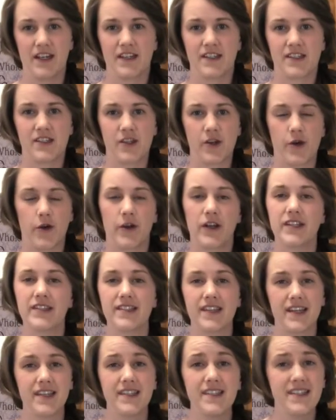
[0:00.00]
So it
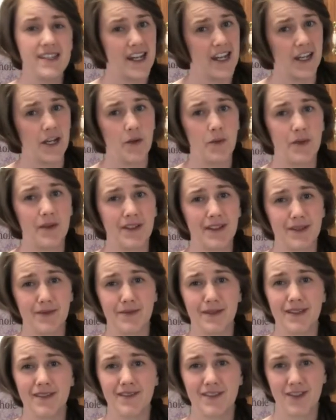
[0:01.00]
does take up a little
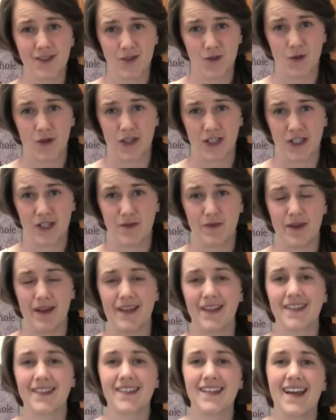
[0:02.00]
bit of storage
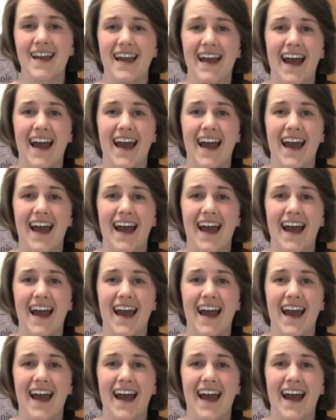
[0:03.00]
space,